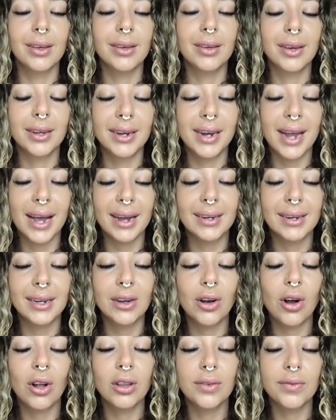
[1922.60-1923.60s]

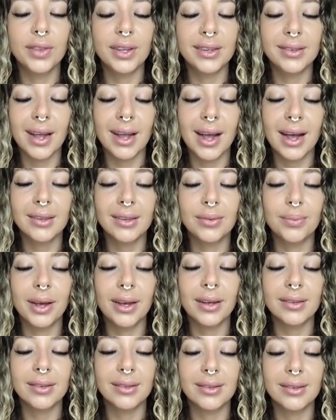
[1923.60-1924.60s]
connecting all of these
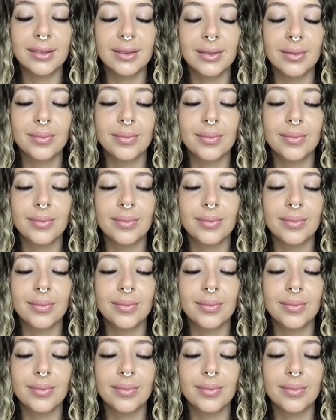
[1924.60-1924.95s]
aspects,